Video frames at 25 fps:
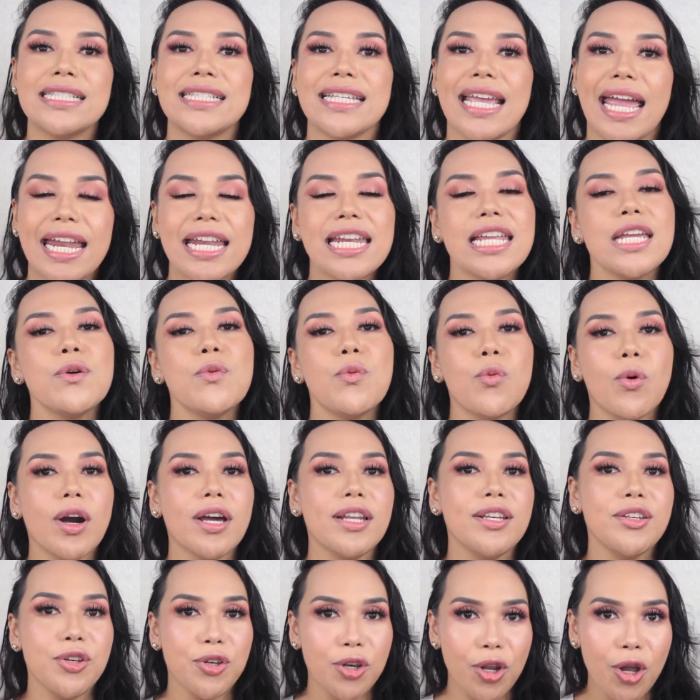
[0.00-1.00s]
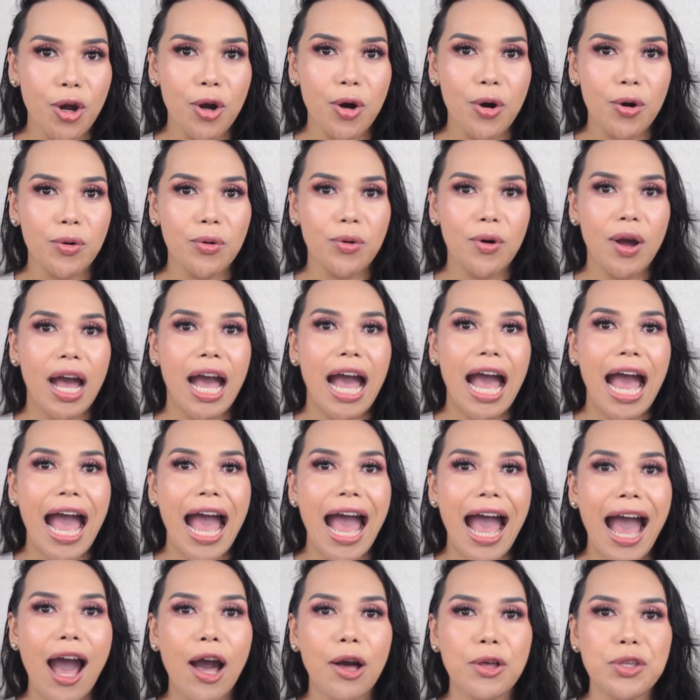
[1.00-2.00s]
Does anyone know
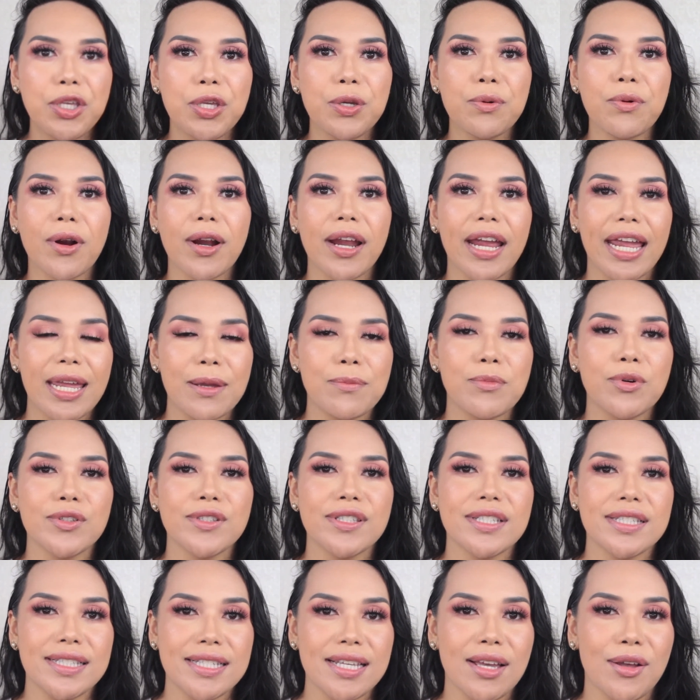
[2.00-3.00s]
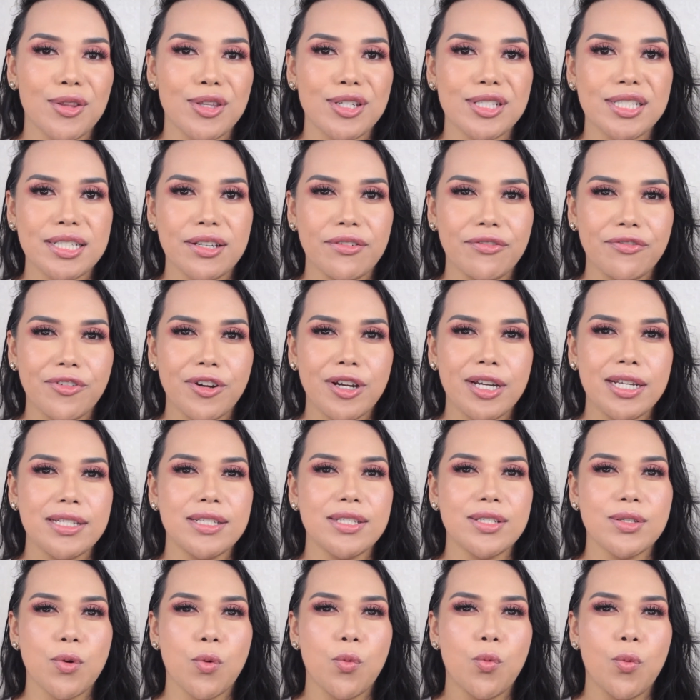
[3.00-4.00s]
how you are able to tell the
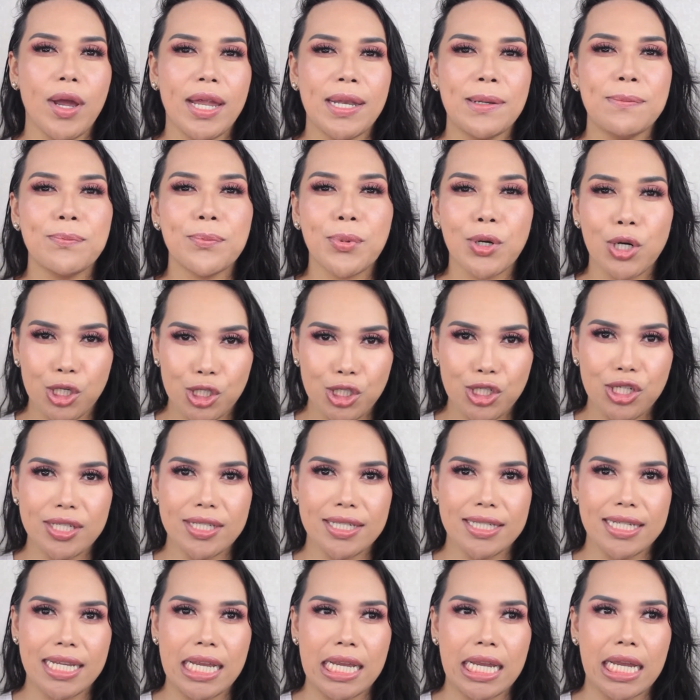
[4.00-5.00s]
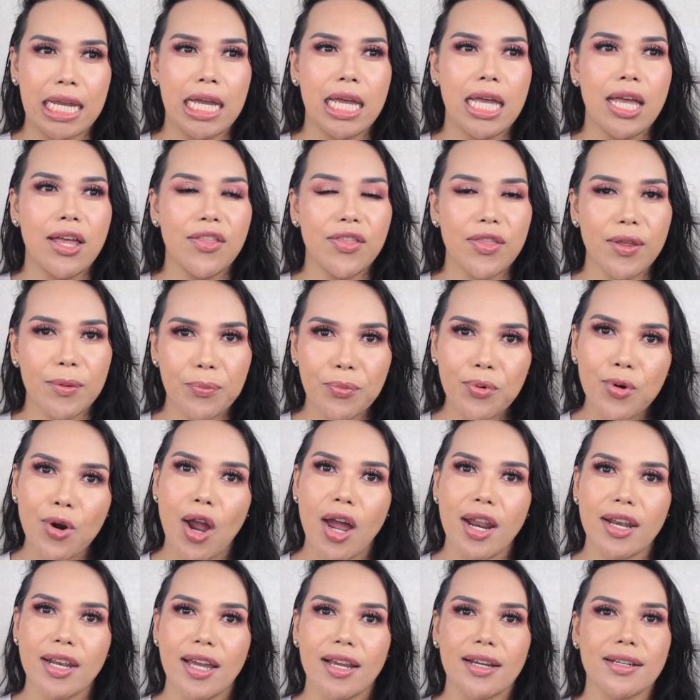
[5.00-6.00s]
difference when purchasing the
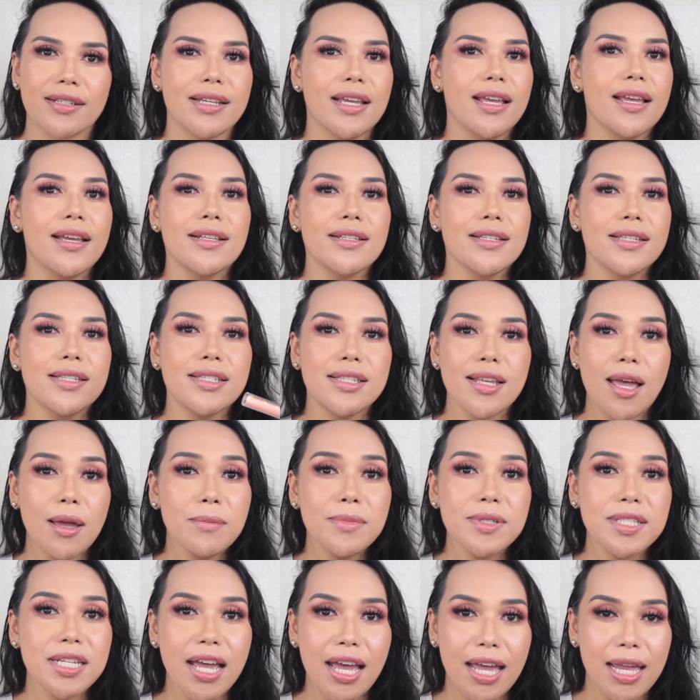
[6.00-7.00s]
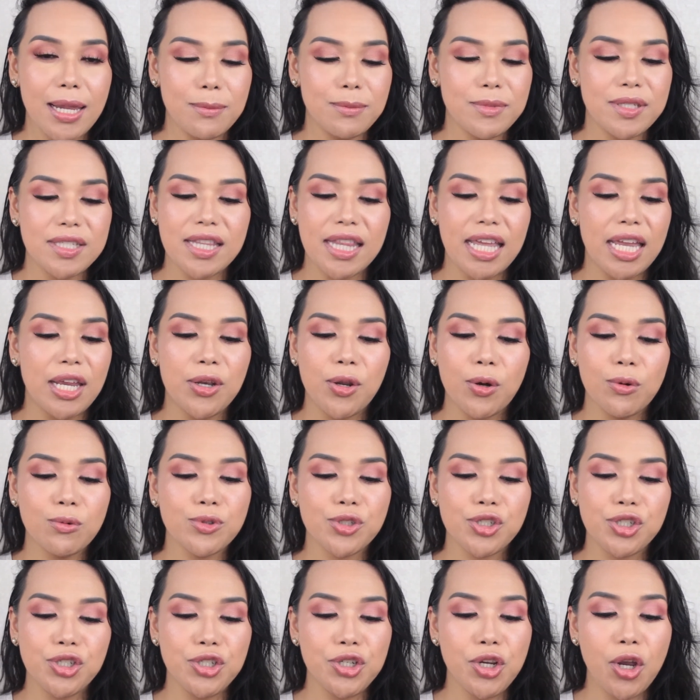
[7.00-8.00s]
product? Sometimes they
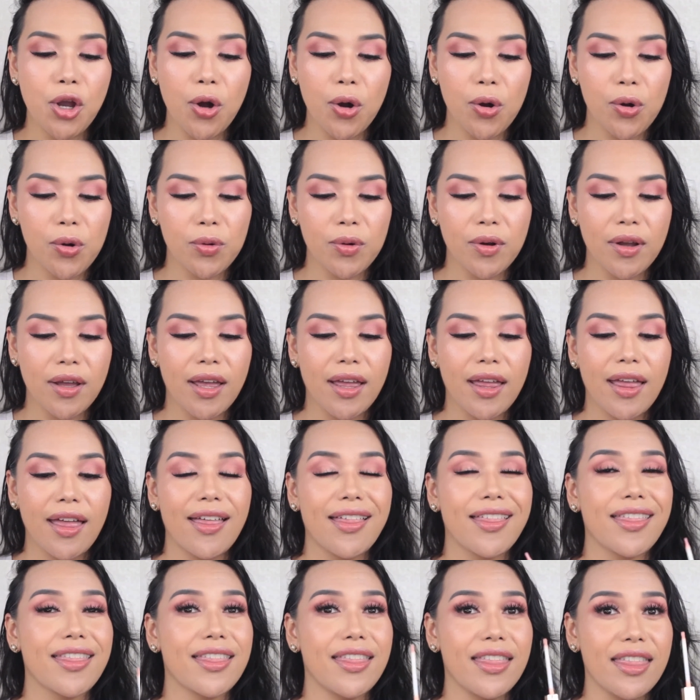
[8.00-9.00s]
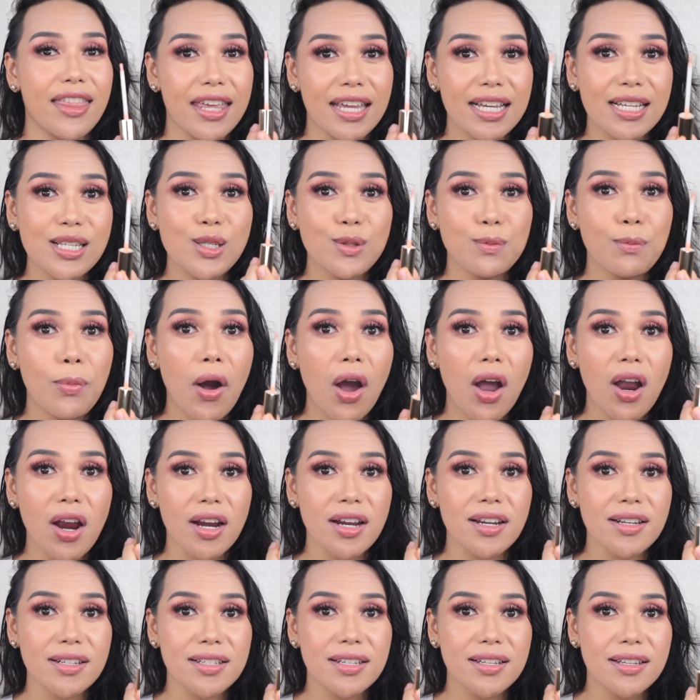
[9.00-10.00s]
don't show this
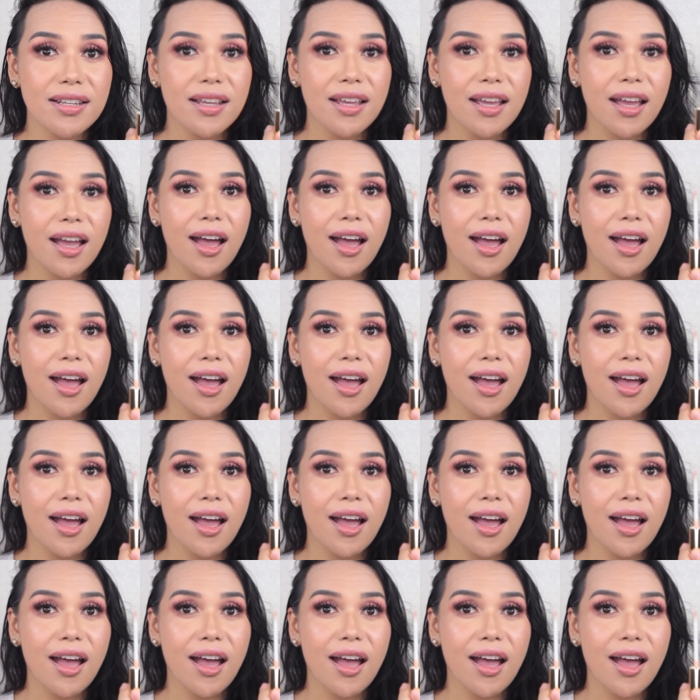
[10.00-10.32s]
part